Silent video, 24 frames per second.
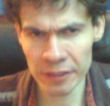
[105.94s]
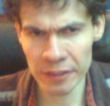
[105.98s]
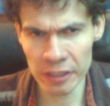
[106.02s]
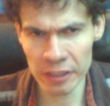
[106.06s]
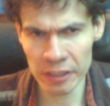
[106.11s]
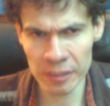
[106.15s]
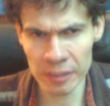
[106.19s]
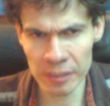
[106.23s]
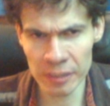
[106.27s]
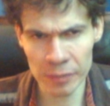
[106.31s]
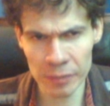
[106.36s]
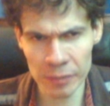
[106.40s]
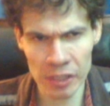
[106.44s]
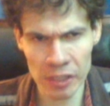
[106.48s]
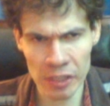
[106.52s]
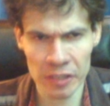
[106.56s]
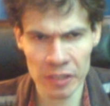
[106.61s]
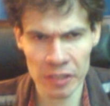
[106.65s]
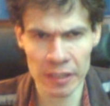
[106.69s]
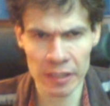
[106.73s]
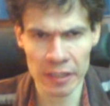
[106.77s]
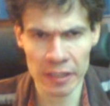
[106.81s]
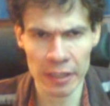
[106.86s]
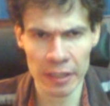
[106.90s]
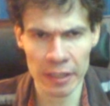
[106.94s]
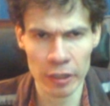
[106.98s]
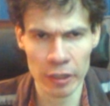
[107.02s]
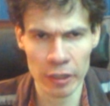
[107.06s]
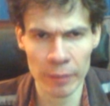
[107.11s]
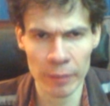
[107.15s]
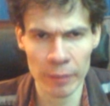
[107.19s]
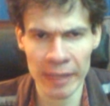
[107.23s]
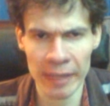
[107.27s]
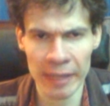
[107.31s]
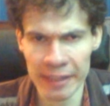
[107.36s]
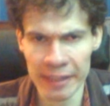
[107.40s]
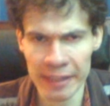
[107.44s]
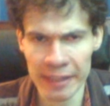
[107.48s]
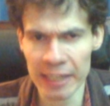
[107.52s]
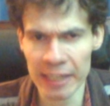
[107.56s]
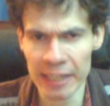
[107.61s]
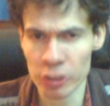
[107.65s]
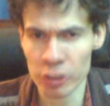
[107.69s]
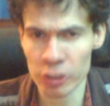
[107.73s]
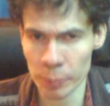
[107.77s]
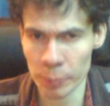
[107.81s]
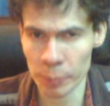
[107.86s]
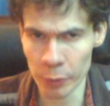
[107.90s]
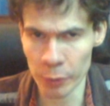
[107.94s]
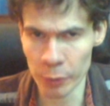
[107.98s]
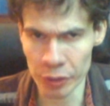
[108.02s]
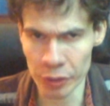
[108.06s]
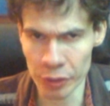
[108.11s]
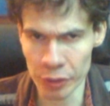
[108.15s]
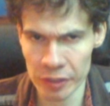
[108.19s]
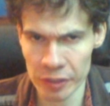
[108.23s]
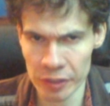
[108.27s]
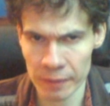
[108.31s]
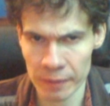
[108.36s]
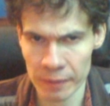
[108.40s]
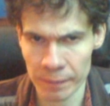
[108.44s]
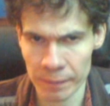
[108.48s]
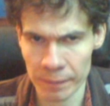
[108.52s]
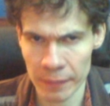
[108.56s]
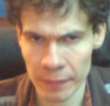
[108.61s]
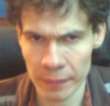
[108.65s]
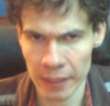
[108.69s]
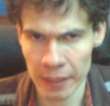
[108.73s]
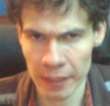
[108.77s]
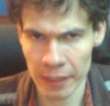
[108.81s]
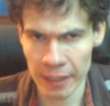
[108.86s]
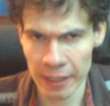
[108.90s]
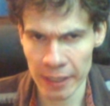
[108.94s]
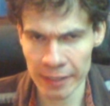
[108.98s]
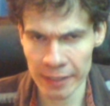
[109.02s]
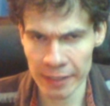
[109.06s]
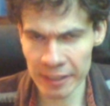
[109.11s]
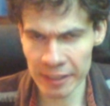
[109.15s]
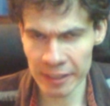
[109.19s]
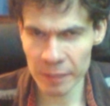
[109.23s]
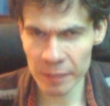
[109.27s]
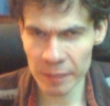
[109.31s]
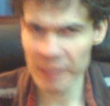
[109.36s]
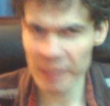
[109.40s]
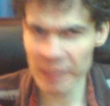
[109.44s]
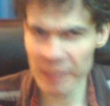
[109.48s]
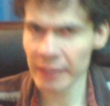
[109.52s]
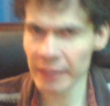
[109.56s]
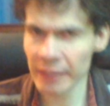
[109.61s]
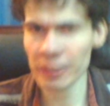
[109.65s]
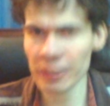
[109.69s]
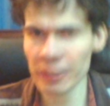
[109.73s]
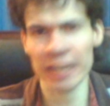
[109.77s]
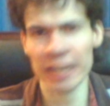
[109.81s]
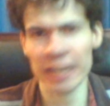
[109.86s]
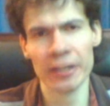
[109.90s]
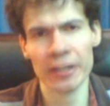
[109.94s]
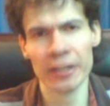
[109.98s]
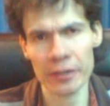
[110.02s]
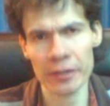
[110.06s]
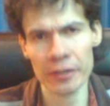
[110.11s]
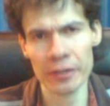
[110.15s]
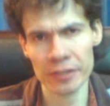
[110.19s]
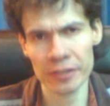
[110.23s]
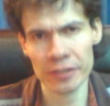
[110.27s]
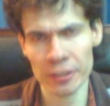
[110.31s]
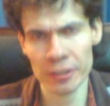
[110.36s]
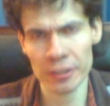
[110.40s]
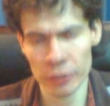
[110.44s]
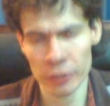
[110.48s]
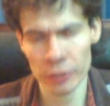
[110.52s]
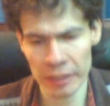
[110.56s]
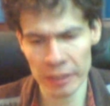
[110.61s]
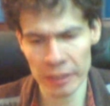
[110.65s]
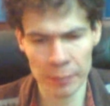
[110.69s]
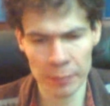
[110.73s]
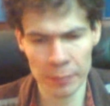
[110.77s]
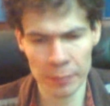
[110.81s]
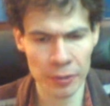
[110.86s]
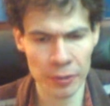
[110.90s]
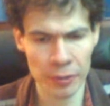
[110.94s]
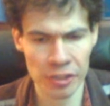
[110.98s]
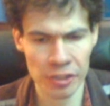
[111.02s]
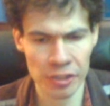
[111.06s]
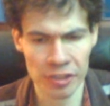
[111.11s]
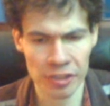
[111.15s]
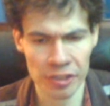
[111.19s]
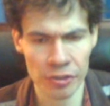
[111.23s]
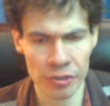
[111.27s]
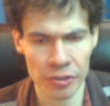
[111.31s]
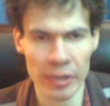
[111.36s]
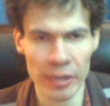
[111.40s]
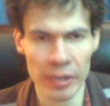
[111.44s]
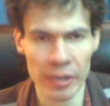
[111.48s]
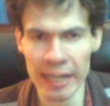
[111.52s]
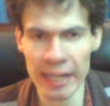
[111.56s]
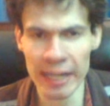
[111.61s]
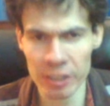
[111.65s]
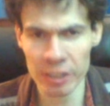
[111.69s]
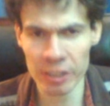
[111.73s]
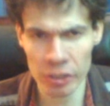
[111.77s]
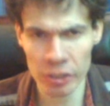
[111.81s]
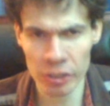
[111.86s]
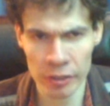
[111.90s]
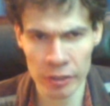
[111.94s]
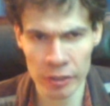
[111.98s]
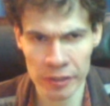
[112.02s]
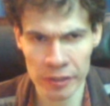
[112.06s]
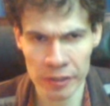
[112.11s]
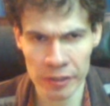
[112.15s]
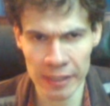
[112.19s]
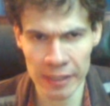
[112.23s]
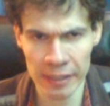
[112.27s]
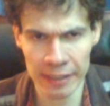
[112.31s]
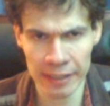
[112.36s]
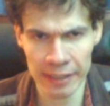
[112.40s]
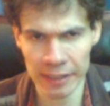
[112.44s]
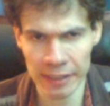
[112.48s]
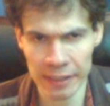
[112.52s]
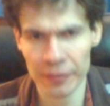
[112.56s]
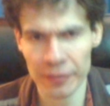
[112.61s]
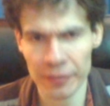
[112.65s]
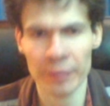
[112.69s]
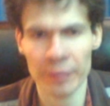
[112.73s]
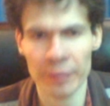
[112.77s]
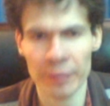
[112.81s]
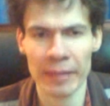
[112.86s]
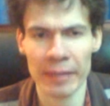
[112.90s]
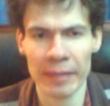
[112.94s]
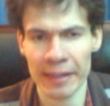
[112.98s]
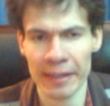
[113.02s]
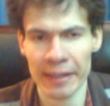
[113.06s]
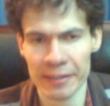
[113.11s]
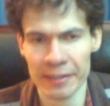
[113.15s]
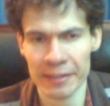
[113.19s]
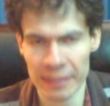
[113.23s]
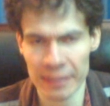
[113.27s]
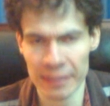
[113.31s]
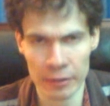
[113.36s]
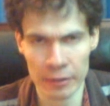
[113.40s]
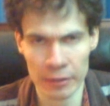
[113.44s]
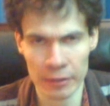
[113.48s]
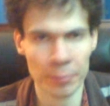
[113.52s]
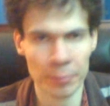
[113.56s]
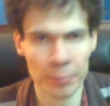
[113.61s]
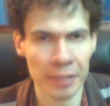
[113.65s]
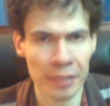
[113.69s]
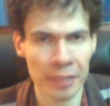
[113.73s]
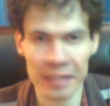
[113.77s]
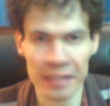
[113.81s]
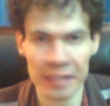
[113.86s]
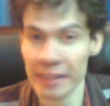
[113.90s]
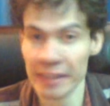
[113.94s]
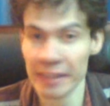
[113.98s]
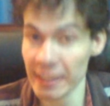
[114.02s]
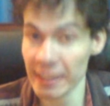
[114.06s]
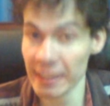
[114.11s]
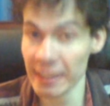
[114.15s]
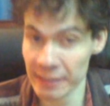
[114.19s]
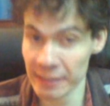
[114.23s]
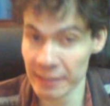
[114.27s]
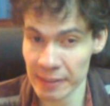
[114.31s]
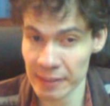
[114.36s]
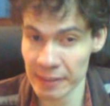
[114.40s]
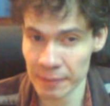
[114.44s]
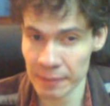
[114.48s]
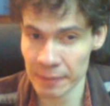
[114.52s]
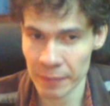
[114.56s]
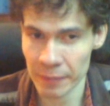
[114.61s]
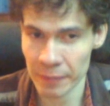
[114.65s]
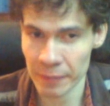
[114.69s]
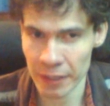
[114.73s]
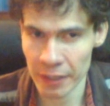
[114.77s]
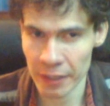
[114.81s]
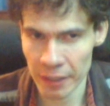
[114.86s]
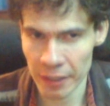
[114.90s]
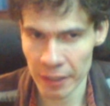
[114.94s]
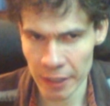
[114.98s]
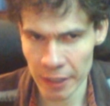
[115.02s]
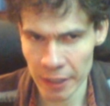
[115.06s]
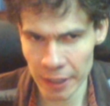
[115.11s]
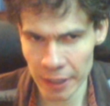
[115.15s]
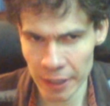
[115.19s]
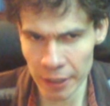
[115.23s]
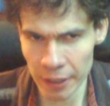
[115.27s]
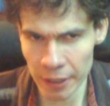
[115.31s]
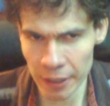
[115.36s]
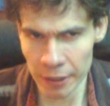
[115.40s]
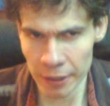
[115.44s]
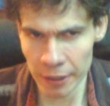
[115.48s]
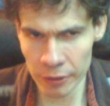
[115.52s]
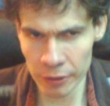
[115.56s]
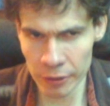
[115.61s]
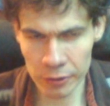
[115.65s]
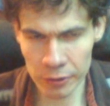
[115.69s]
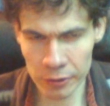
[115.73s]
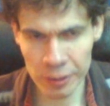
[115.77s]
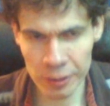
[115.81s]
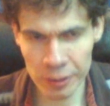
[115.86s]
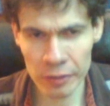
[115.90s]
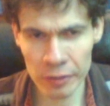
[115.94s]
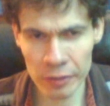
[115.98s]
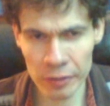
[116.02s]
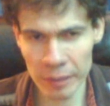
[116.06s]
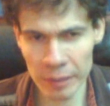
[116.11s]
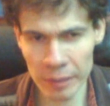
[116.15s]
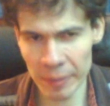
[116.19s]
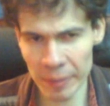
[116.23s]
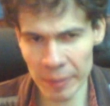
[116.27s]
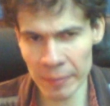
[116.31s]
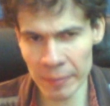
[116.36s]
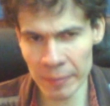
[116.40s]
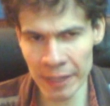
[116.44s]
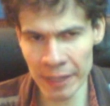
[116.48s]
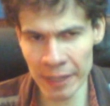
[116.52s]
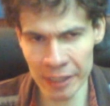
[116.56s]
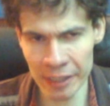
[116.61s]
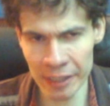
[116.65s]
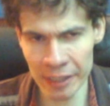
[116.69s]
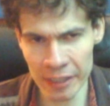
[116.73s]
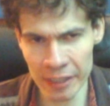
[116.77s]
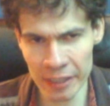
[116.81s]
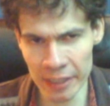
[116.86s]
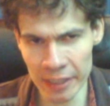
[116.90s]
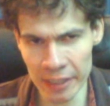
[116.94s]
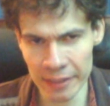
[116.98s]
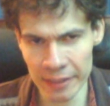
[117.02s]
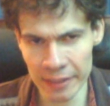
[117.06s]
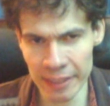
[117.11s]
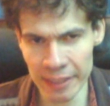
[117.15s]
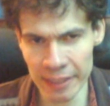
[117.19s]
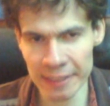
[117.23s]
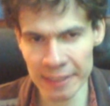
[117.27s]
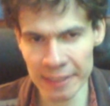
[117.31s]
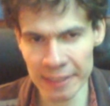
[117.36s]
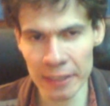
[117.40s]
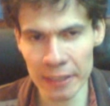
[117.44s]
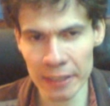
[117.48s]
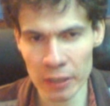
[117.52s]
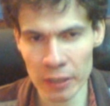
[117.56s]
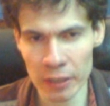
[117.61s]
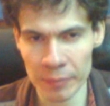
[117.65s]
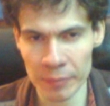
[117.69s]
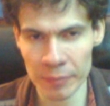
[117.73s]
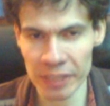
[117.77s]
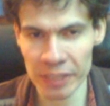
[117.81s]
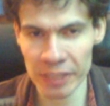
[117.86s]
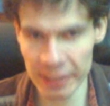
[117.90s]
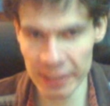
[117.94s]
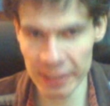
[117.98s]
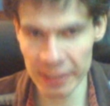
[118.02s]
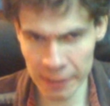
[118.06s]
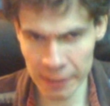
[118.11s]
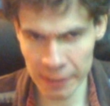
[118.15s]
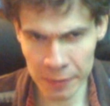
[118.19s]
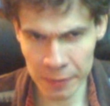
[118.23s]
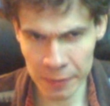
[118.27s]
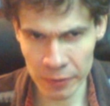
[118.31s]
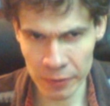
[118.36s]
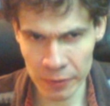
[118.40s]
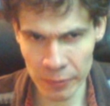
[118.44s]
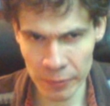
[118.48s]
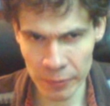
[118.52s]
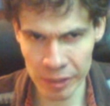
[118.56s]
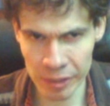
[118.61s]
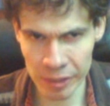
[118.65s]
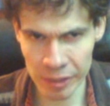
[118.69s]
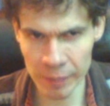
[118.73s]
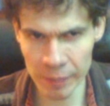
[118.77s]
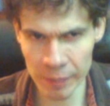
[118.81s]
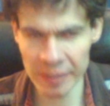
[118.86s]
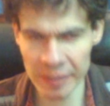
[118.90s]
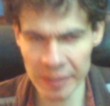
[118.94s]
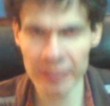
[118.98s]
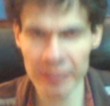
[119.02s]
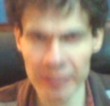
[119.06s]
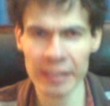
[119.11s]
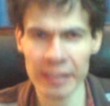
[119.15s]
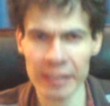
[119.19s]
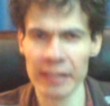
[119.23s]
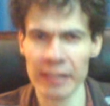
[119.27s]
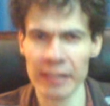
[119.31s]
concept is command action points. And this is basically a currency, so you can purchase your actions and give commands and complete tasks. You also need to keep in mind tactical objectives, which are basically